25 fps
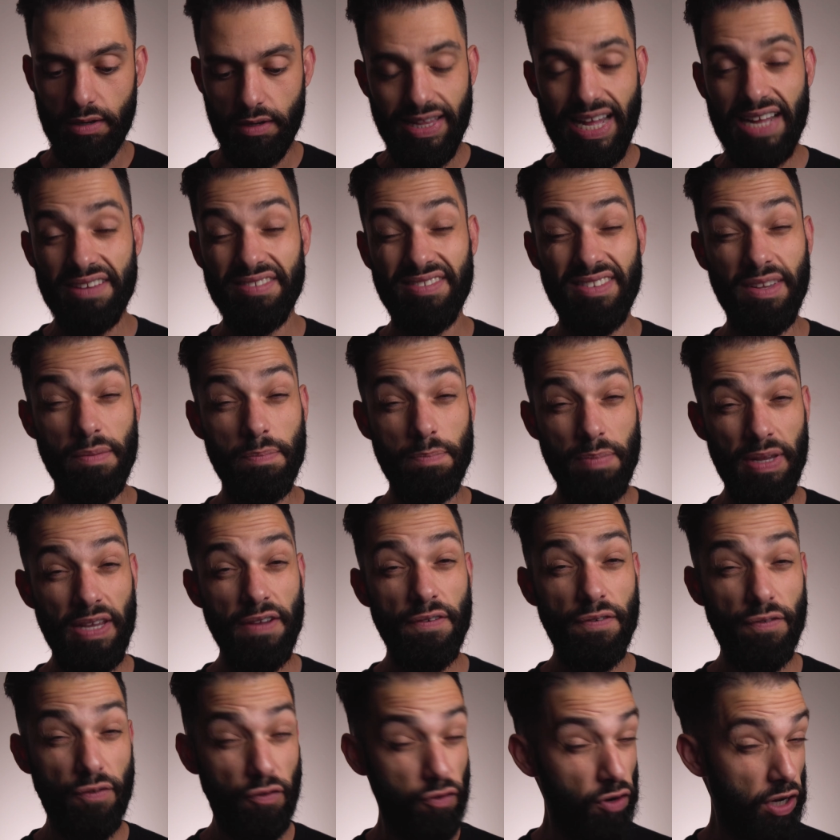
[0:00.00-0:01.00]
That's the
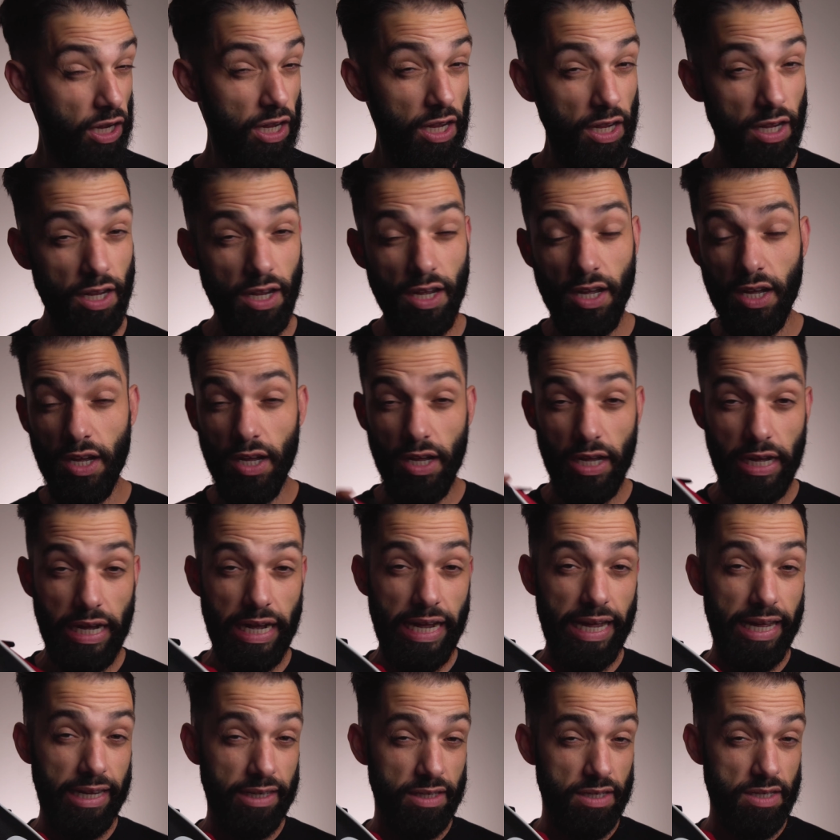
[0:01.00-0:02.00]
Befree,
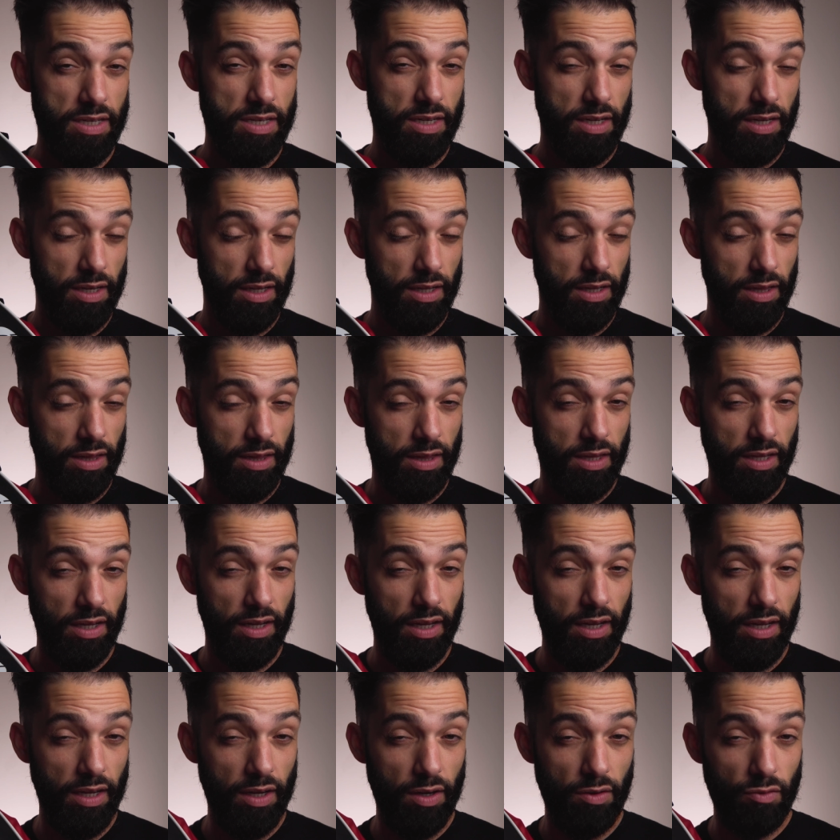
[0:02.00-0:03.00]
and
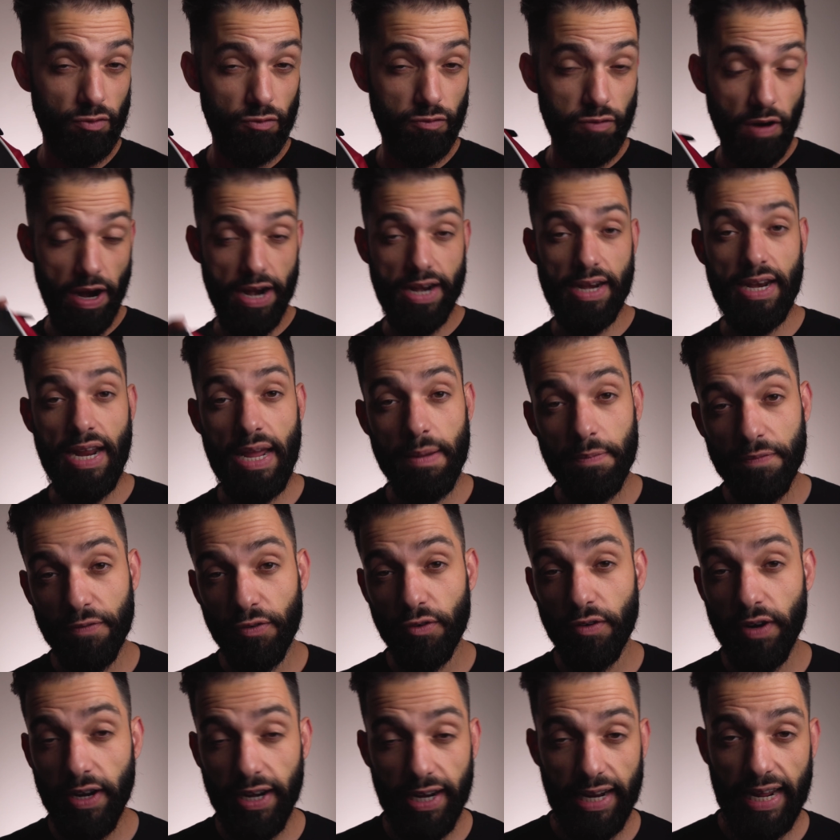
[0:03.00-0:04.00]
the right name
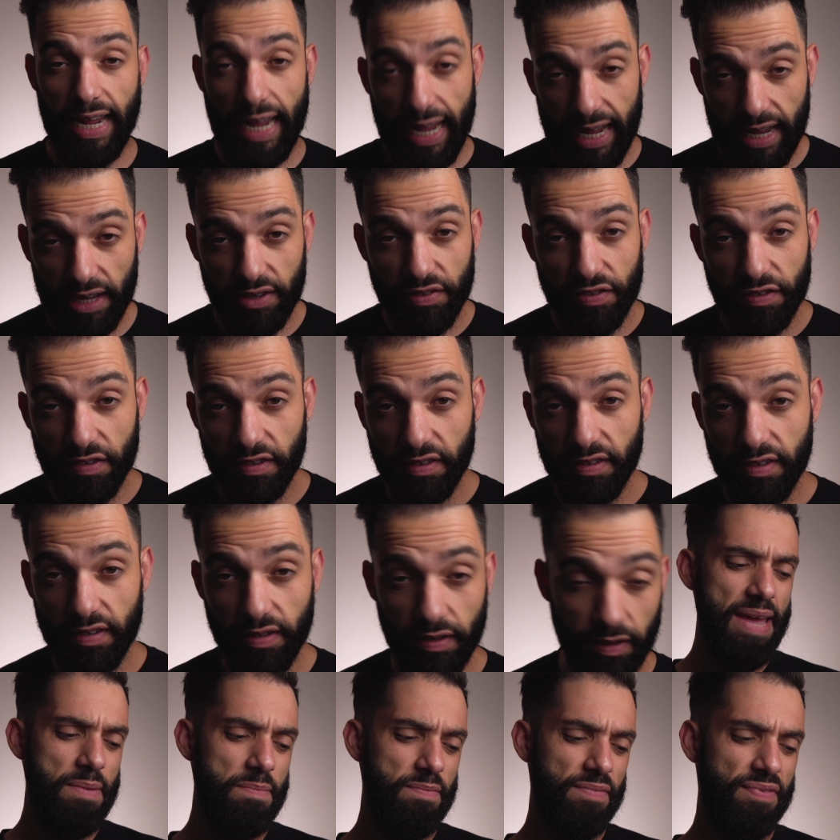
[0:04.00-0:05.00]
for it is
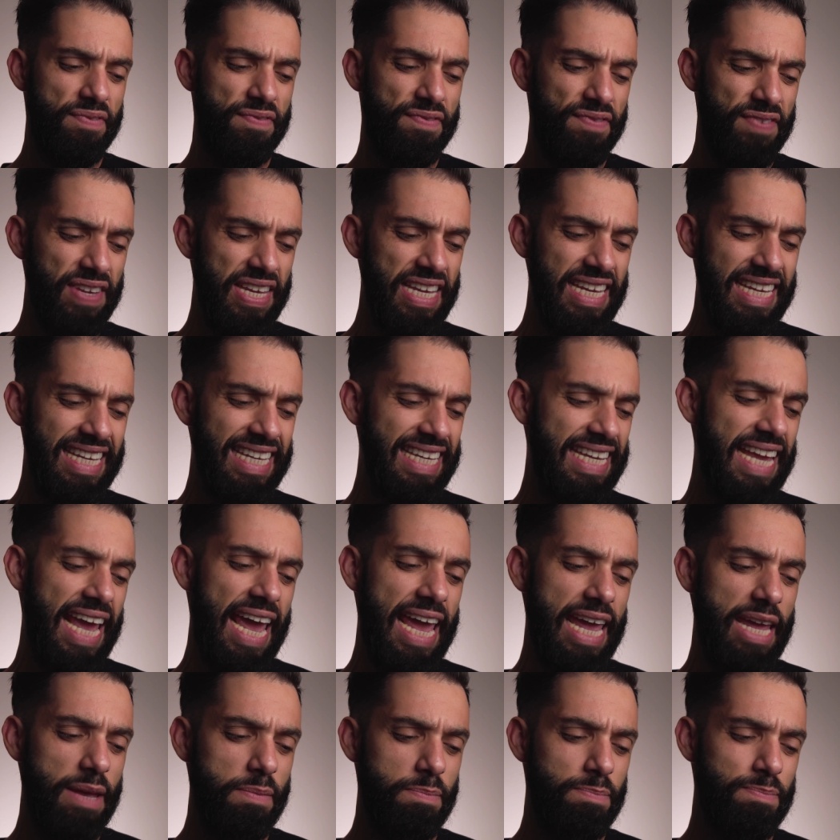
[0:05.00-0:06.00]

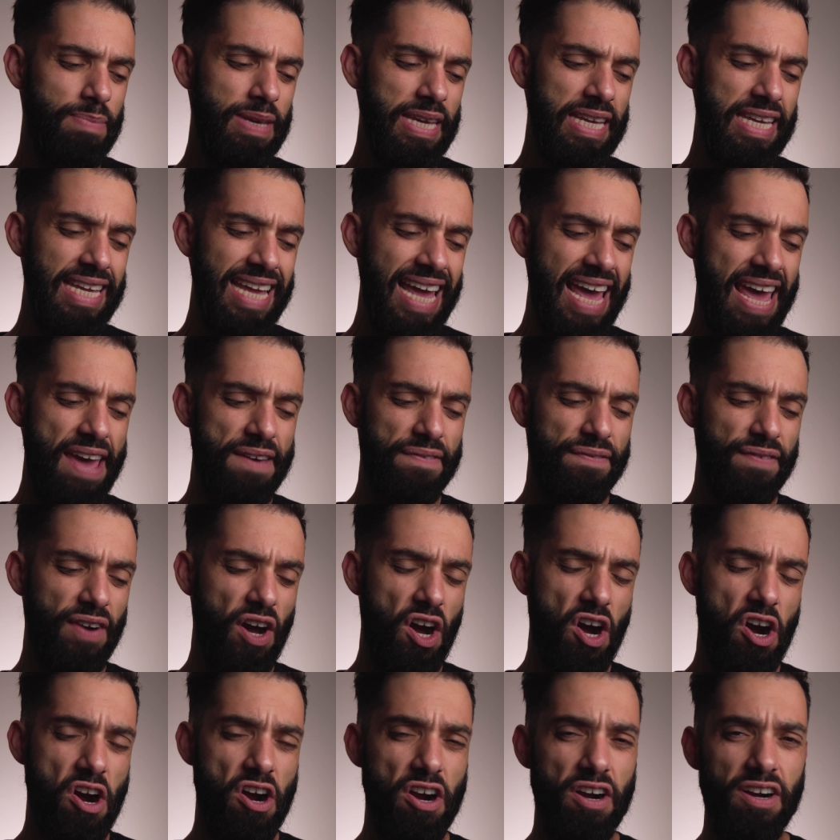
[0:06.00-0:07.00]

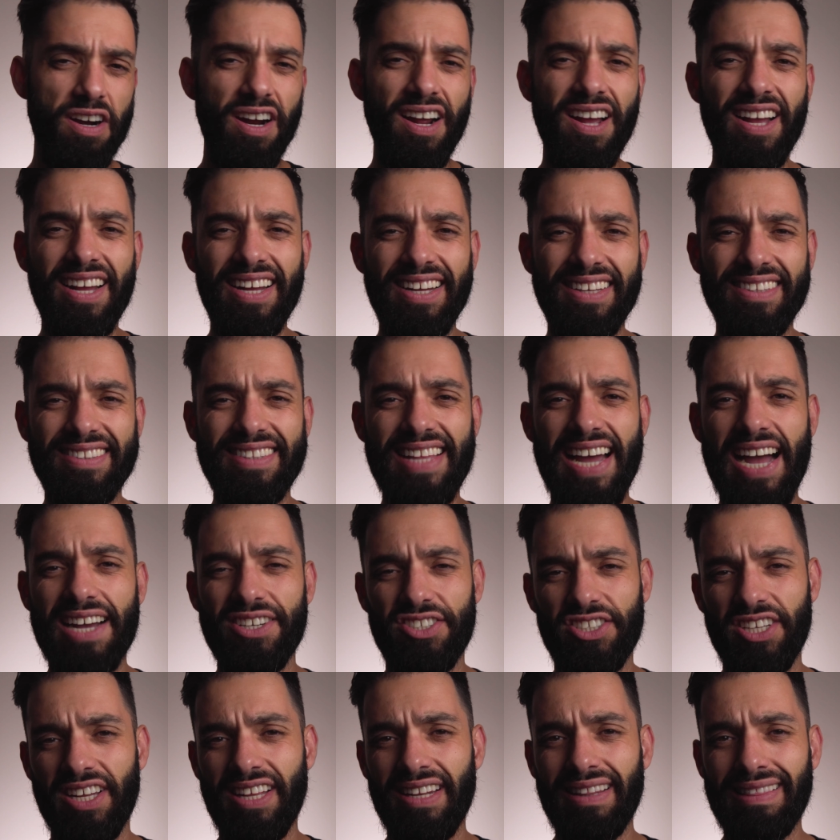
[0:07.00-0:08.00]

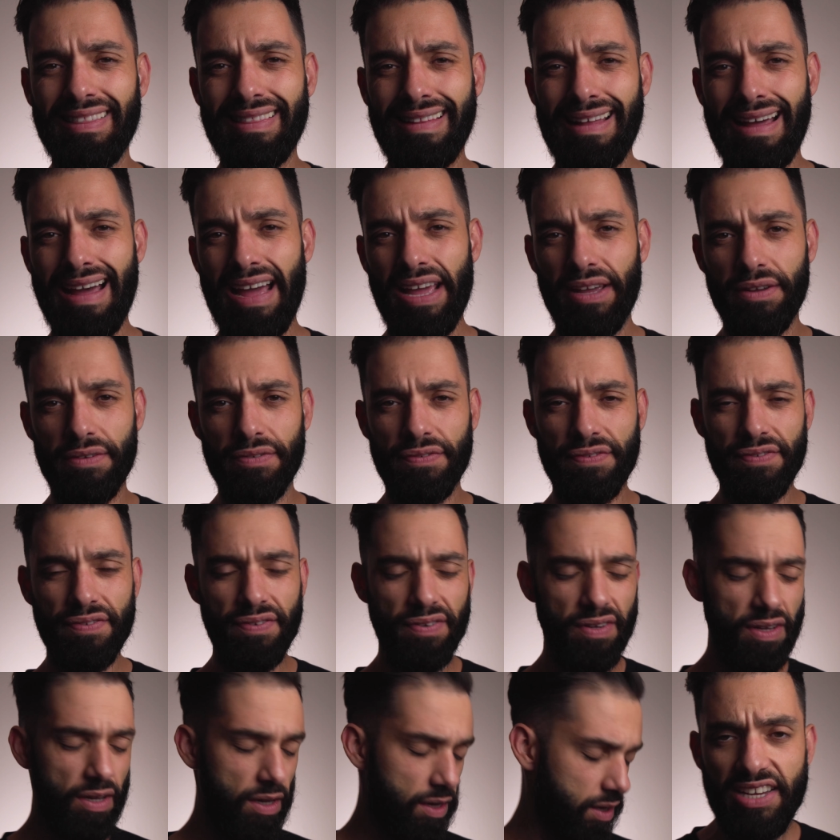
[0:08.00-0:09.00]

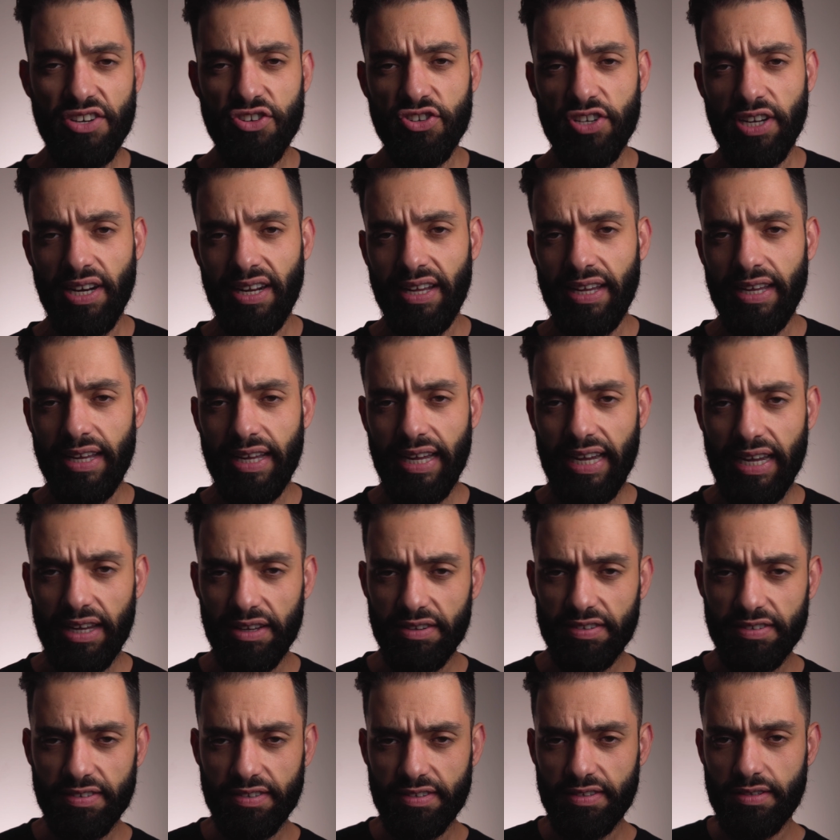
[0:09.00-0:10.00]
MVKBFR-Live. Essentially
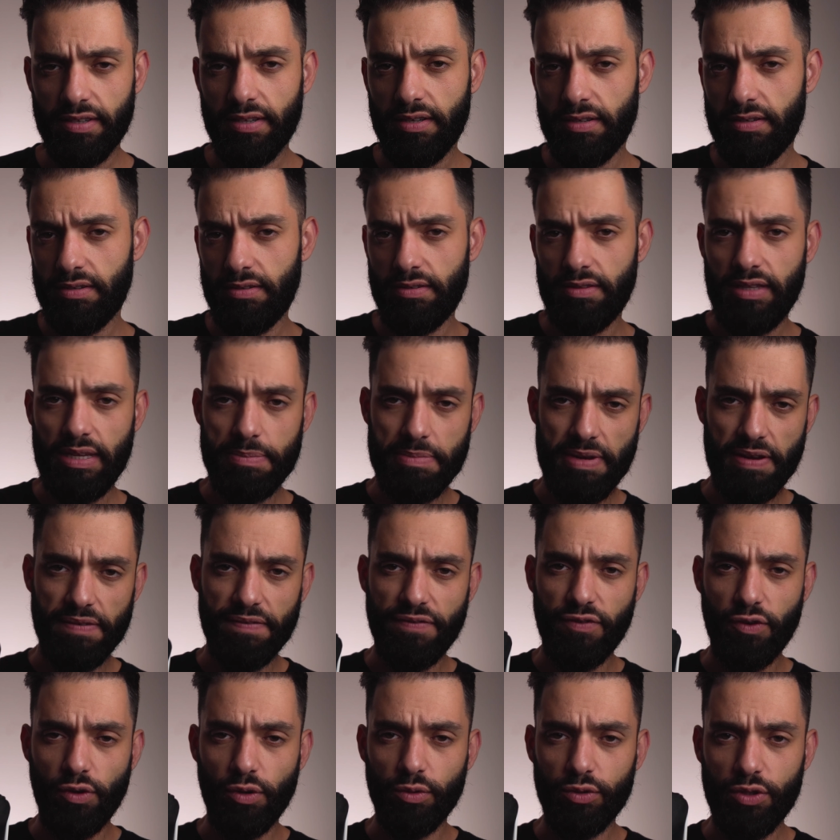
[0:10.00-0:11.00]
is the
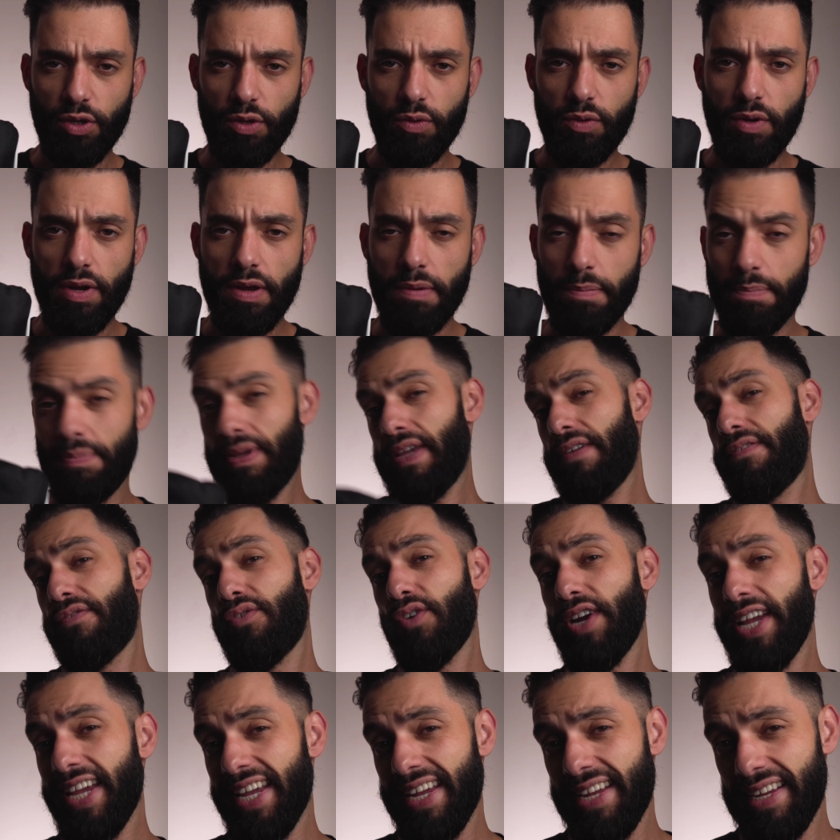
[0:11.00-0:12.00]
Manfrotto
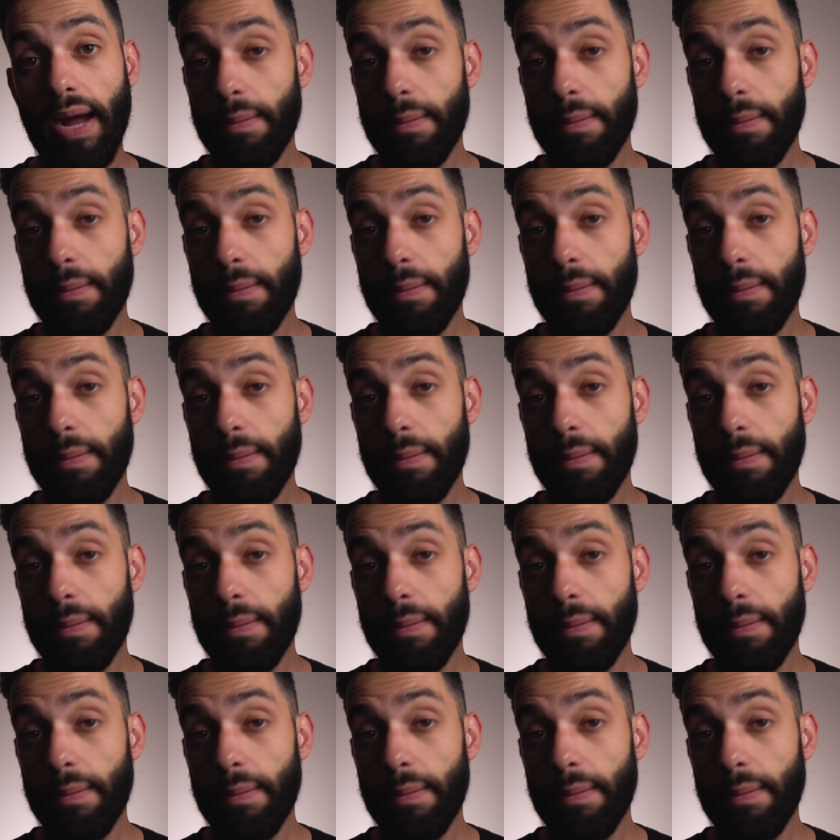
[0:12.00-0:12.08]
Befree.